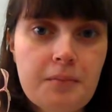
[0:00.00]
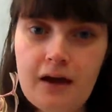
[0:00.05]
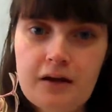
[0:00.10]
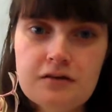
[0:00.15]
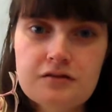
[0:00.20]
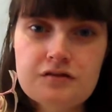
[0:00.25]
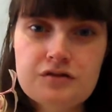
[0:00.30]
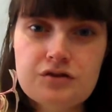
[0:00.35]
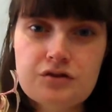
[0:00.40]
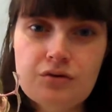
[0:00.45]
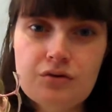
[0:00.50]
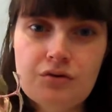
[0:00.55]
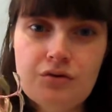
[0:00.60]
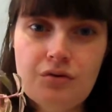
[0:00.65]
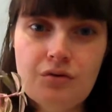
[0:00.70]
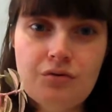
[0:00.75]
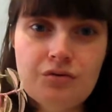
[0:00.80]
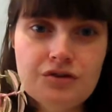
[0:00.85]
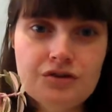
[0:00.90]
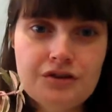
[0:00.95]
And
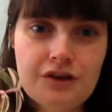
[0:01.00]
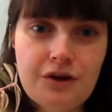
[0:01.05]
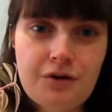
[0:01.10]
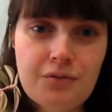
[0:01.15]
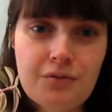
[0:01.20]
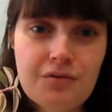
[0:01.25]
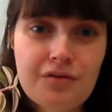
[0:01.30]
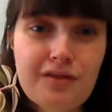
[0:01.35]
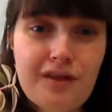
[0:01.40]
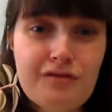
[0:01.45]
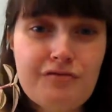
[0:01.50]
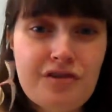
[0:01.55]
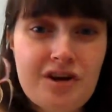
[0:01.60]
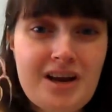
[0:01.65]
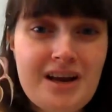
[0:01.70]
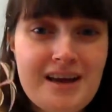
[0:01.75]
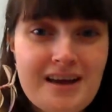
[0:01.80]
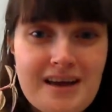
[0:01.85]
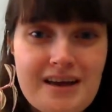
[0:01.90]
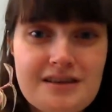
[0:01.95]
also they're
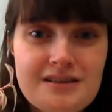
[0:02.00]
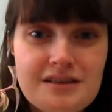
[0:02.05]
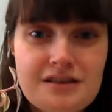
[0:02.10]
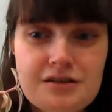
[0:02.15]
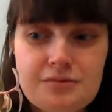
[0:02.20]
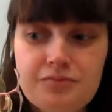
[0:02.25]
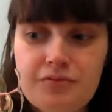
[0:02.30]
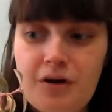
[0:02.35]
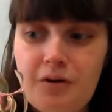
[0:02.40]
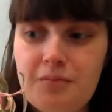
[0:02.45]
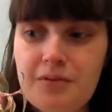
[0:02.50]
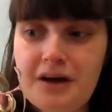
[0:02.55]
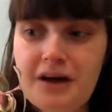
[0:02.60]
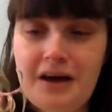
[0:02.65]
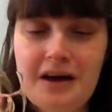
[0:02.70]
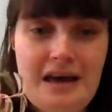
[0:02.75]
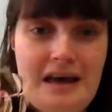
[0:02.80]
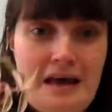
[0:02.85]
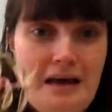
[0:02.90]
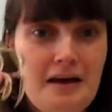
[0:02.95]
really easy to
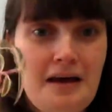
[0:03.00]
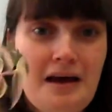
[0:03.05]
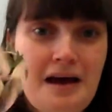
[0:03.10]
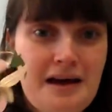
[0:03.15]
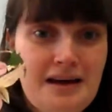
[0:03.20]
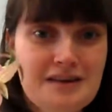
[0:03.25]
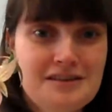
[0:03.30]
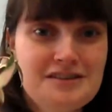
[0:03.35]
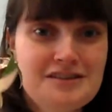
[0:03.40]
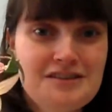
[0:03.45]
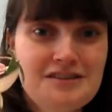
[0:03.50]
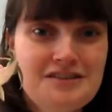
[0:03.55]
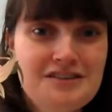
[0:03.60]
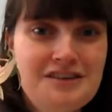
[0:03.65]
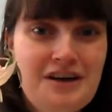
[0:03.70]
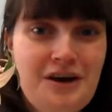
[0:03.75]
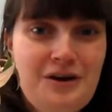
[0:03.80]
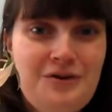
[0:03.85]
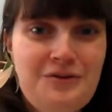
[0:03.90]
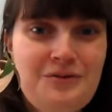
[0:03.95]
propagate, as
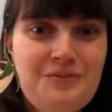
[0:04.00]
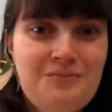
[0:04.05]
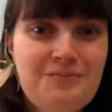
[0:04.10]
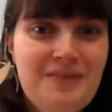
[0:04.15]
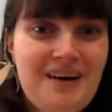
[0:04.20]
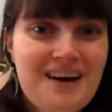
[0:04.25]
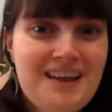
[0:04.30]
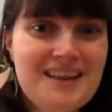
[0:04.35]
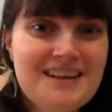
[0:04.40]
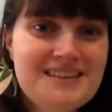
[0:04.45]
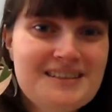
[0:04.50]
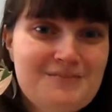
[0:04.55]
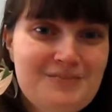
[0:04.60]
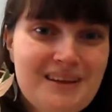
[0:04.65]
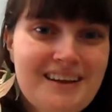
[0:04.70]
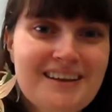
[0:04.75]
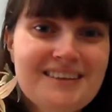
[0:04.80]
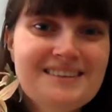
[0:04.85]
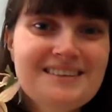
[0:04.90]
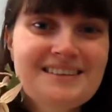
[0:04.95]
shown by this
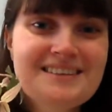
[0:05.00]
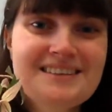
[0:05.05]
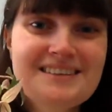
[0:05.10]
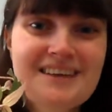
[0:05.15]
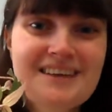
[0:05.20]
plant.